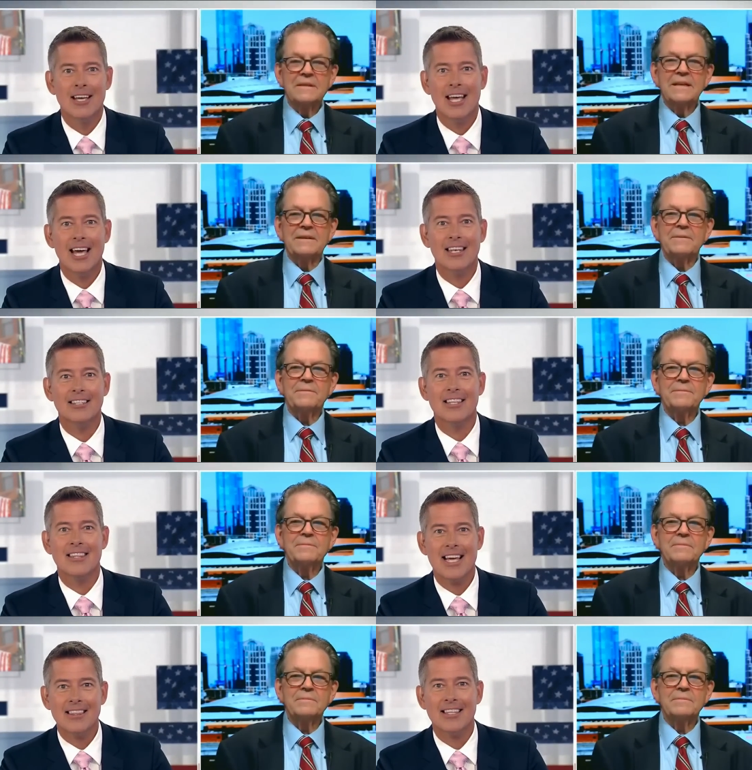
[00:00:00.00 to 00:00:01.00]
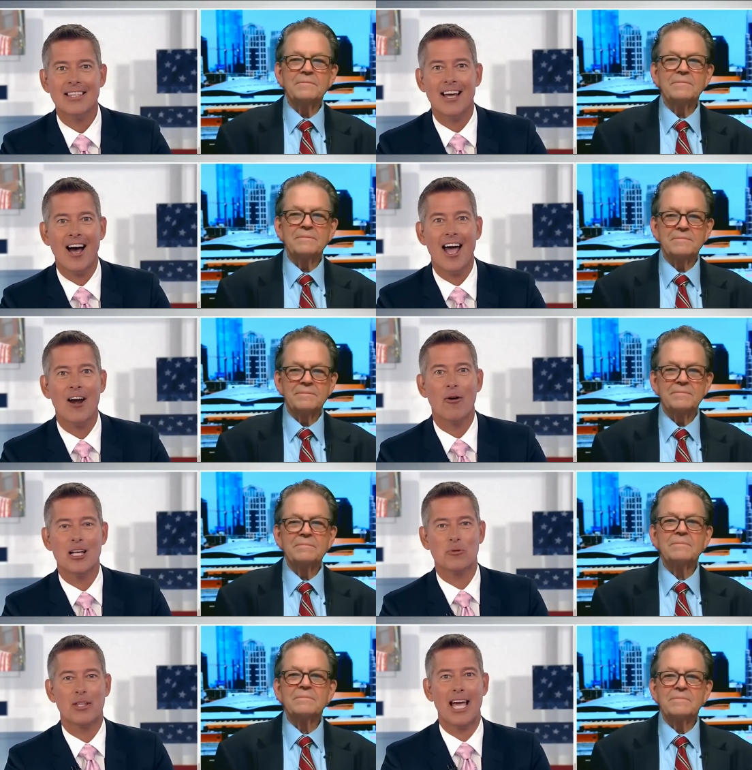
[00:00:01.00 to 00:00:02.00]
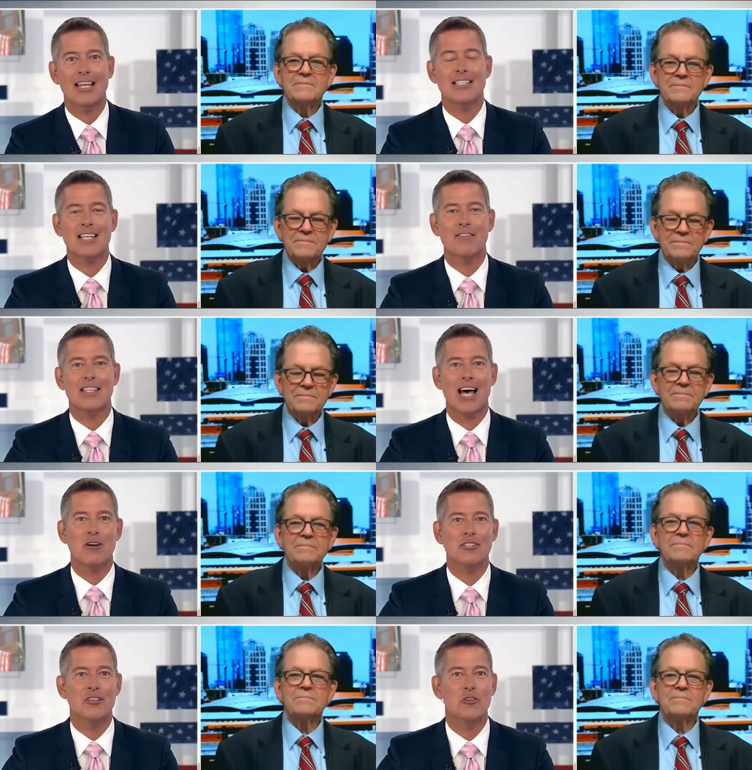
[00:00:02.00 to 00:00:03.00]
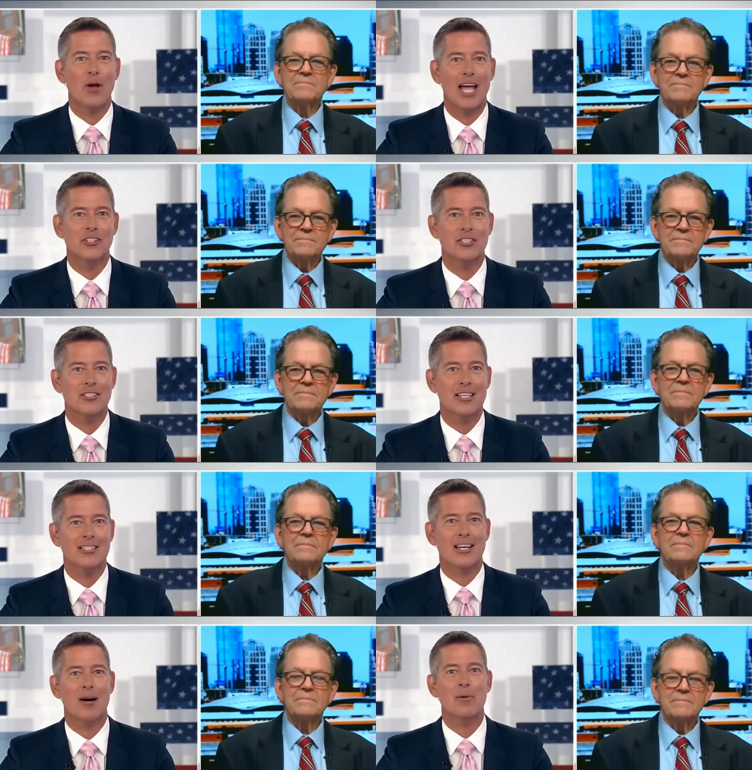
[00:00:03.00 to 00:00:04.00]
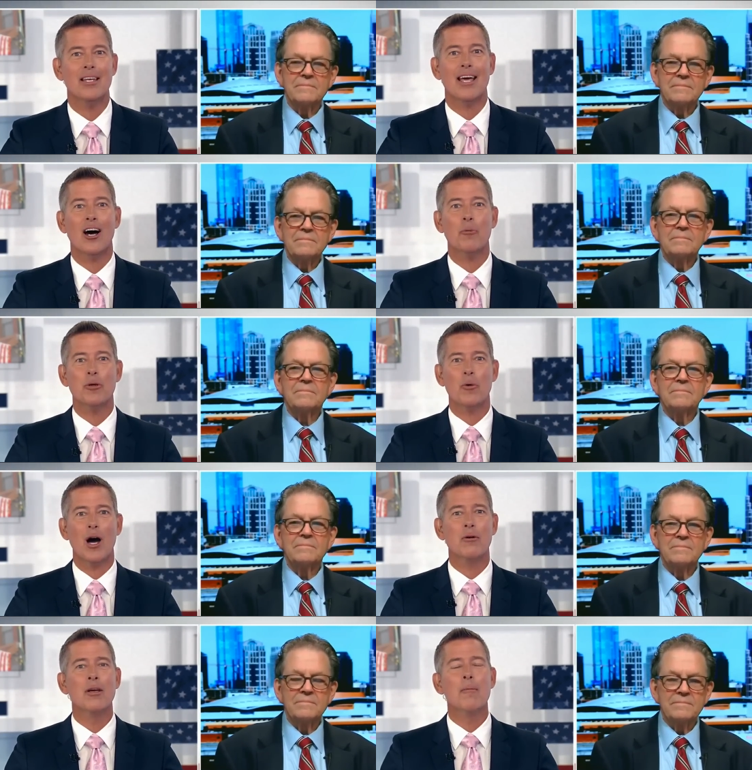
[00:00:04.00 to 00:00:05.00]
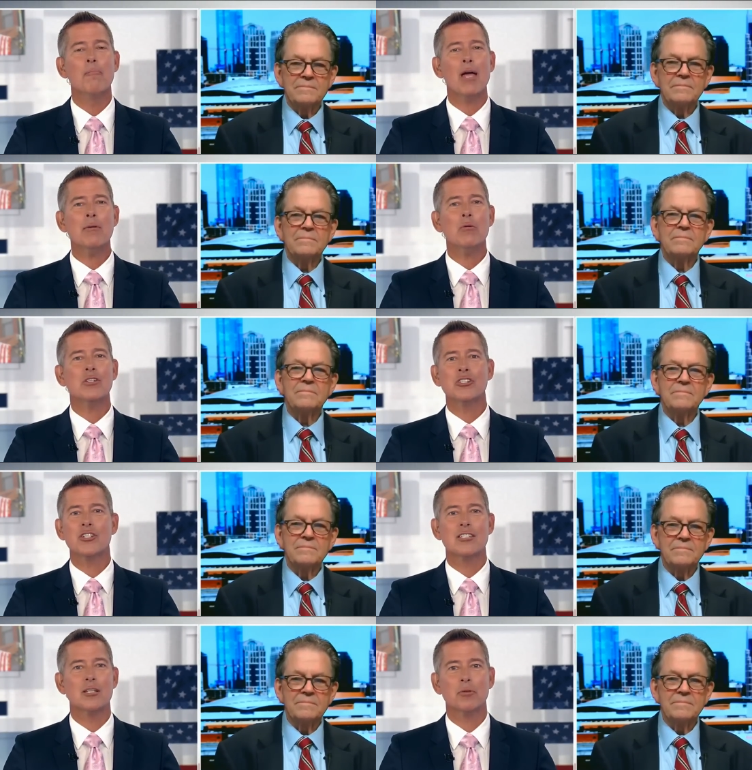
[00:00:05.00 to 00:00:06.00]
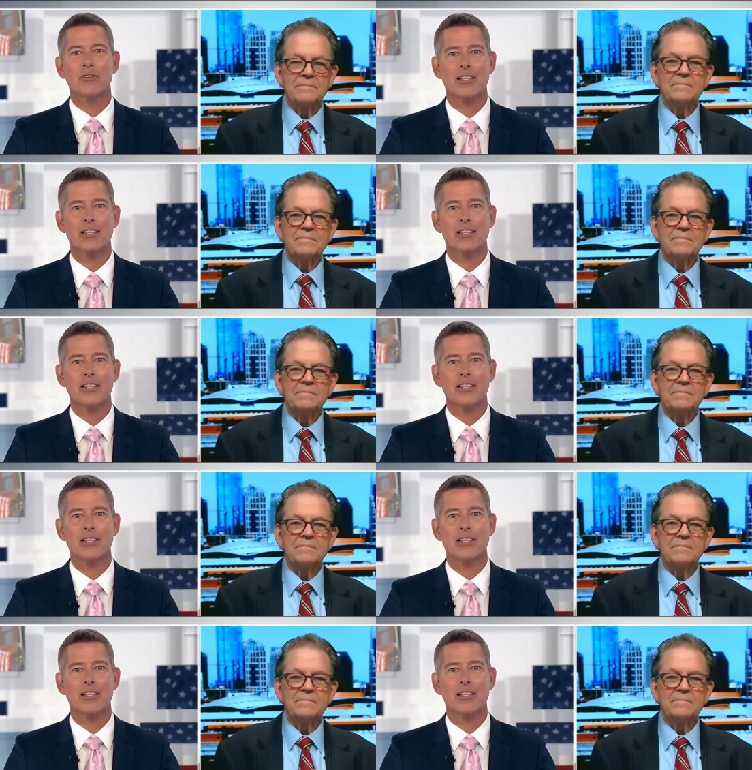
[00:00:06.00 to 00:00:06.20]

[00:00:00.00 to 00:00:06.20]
Speaker 1: Yeah. And to think that the IRS, with 87,000 new agents, is coming to help you out, maybe we should just simplify